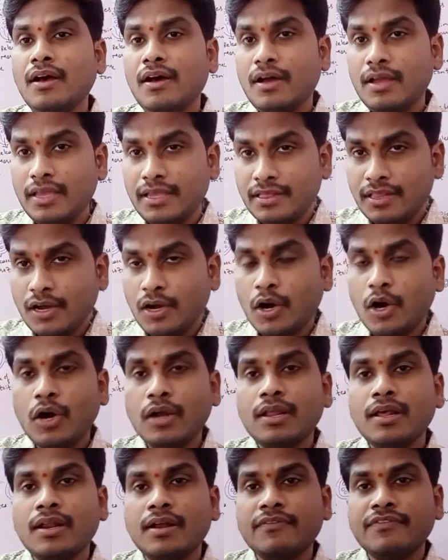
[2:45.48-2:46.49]
In the
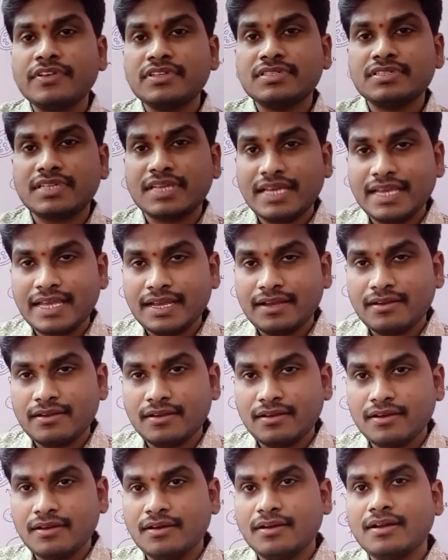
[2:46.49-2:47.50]
honor of his
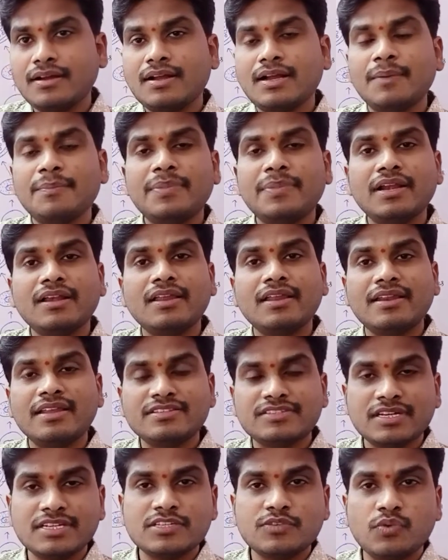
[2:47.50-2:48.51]
completely
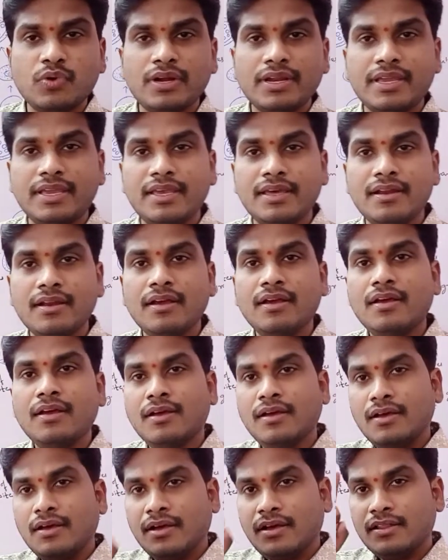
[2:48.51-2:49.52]
research work here,
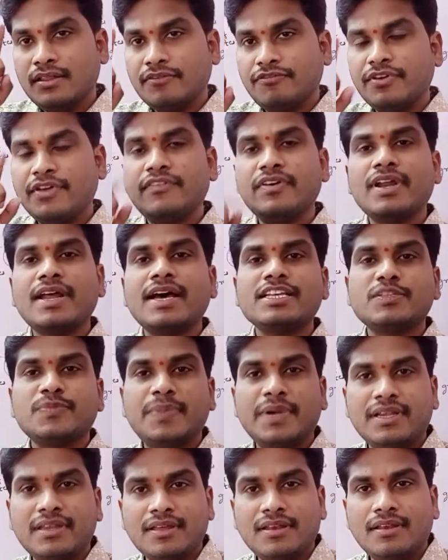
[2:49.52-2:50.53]
the fever
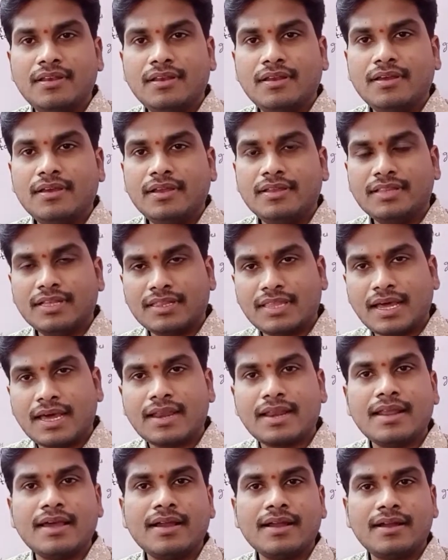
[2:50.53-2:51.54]
hospital in the
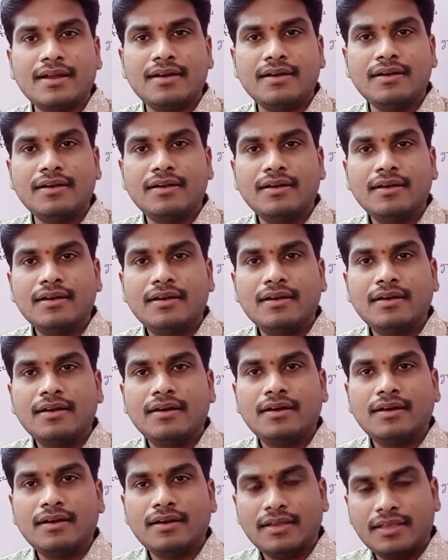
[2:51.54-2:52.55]
Tarnaka
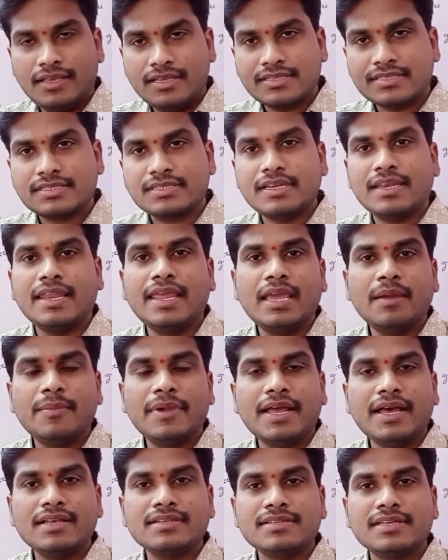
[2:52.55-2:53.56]
is named
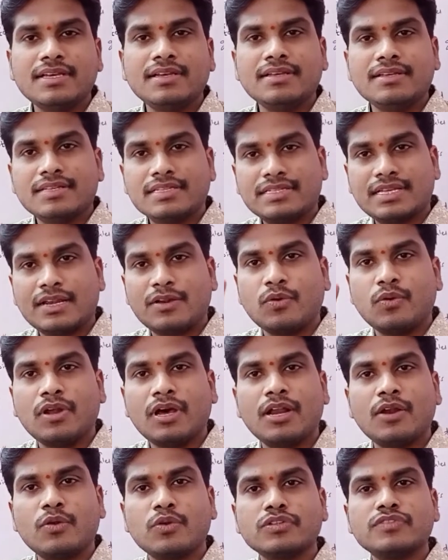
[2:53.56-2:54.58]
as a Sir
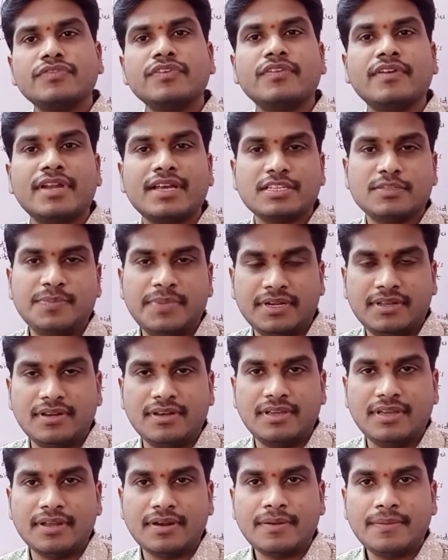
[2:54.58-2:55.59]
Ronald Rose Fever Hospital
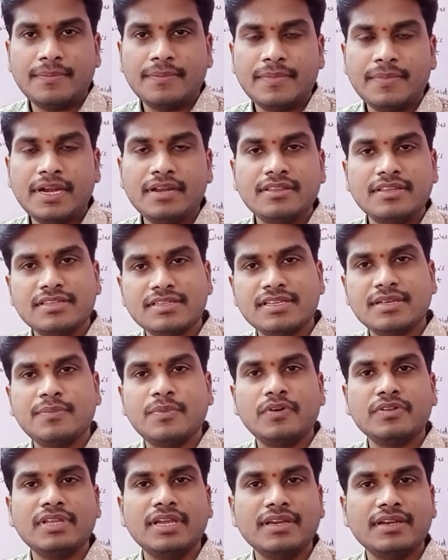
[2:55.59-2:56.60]
here, right? This is
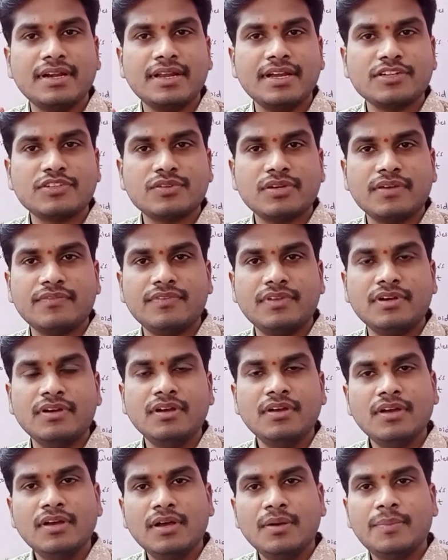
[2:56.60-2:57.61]
about the introduction of the
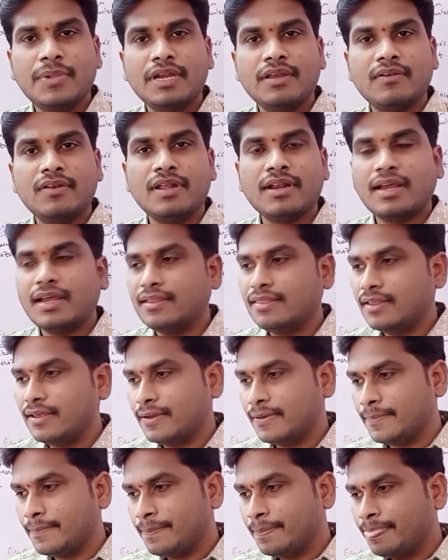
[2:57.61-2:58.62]
particular, and then